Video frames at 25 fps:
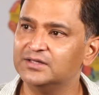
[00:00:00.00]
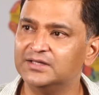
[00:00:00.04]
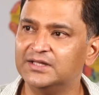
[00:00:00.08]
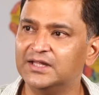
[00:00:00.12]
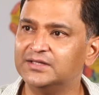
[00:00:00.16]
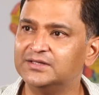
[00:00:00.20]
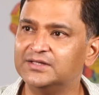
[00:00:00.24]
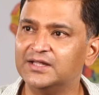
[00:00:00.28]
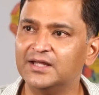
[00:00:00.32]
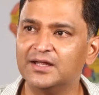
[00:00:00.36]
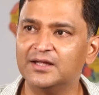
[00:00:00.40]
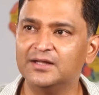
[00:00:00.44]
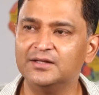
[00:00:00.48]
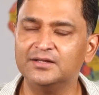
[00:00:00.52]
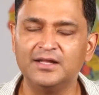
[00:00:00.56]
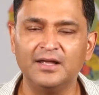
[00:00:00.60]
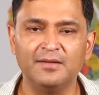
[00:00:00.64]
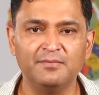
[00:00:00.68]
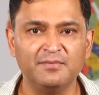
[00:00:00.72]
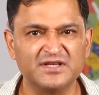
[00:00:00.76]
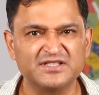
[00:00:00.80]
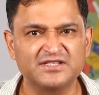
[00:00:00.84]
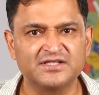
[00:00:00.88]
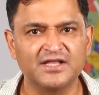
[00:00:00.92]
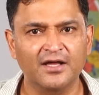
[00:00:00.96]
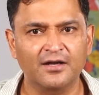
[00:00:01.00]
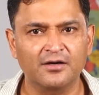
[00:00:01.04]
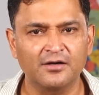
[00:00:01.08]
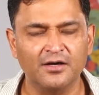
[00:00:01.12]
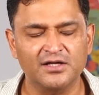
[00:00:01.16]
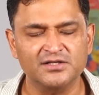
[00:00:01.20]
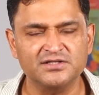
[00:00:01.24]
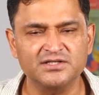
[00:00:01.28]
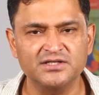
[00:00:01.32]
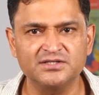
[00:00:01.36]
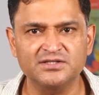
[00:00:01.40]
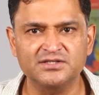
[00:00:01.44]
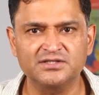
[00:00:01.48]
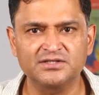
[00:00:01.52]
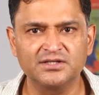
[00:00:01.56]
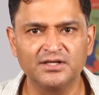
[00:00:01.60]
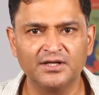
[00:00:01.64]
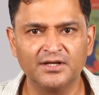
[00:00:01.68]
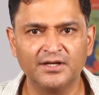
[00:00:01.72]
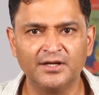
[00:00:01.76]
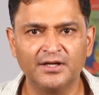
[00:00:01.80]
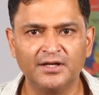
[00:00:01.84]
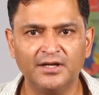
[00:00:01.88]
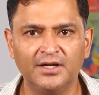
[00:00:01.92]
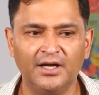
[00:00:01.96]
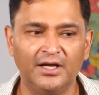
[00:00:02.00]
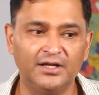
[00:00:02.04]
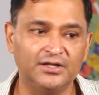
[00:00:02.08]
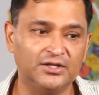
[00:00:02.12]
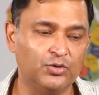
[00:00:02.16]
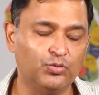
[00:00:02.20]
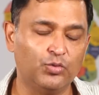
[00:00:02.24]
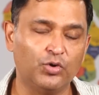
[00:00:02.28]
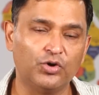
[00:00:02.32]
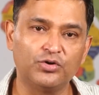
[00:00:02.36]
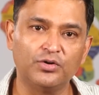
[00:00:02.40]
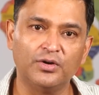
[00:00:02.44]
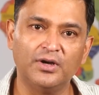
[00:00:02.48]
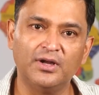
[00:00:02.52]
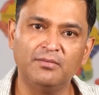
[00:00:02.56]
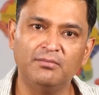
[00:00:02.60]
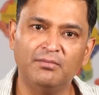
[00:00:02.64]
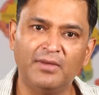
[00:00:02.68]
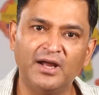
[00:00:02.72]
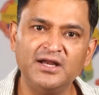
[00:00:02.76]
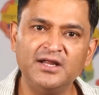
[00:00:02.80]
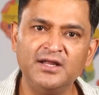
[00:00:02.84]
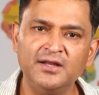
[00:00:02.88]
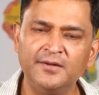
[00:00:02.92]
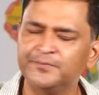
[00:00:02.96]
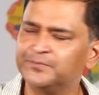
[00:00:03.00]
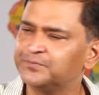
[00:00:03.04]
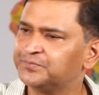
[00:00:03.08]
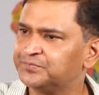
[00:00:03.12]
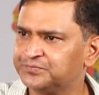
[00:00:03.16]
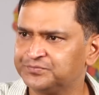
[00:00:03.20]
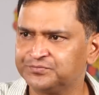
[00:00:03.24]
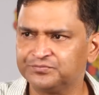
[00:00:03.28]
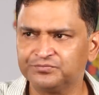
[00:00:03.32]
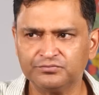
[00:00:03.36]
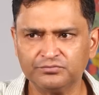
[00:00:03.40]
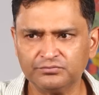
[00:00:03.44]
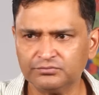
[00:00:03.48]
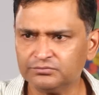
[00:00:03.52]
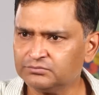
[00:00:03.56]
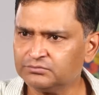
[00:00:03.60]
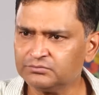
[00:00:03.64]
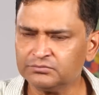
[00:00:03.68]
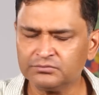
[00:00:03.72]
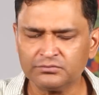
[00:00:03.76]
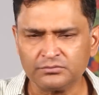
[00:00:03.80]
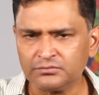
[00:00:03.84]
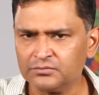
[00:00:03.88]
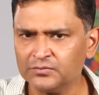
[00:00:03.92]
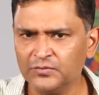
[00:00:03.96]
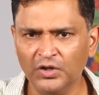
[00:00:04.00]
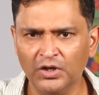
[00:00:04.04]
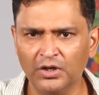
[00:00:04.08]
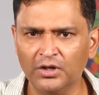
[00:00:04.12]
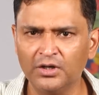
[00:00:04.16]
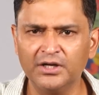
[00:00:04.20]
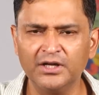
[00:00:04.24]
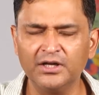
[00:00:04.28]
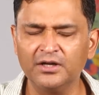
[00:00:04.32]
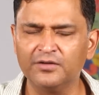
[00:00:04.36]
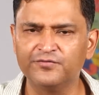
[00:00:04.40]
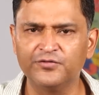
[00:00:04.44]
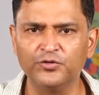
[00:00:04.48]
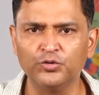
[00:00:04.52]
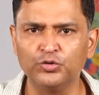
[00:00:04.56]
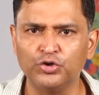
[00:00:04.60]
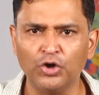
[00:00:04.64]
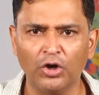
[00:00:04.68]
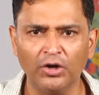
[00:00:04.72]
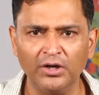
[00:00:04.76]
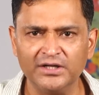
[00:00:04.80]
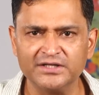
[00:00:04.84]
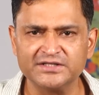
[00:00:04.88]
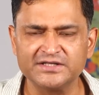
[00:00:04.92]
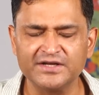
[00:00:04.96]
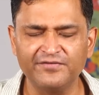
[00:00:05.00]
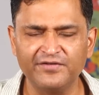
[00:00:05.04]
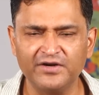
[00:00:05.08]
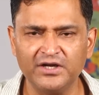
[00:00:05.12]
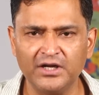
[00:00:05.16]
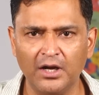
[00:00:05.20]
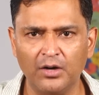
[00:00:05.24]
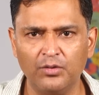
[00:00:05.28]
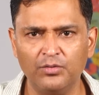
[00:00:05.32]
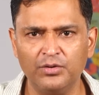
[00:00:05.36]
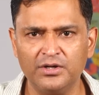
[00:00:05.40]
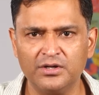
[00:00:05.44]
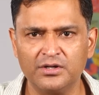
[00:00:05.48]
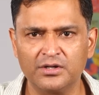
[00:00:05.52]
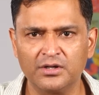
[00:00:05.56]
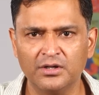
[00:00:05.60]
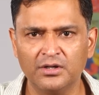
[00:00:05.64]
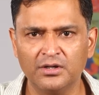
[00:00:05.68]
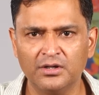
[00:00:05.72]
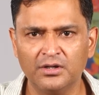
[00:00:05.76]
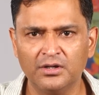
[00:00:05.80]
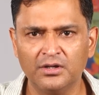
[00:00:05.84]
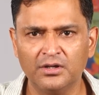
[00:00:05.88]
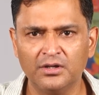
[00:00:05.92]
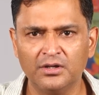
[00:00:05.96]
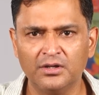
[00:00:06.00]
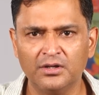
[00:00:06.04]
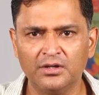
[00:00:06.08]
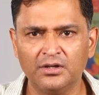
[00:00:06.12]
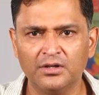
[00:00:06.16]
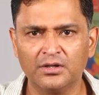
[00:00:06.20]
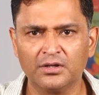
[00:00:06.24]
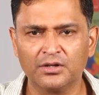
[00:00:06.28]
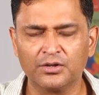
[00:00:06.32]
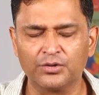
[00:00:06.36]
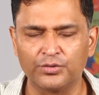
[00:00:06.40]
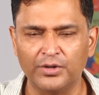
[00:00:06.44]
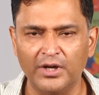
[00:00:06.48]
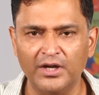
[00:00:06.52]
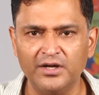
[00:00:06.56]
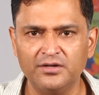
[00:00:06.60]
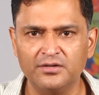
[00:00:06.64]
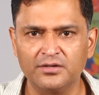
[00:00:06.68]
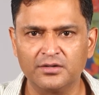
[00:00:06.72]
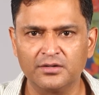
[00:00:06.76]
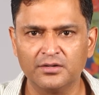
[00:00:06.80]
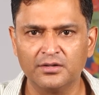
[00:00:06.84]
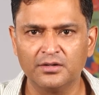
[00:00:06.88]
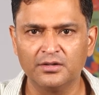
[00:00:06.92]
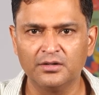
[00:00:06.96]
They miss their classes and they want to earn money, earning a few dollars every hour, right?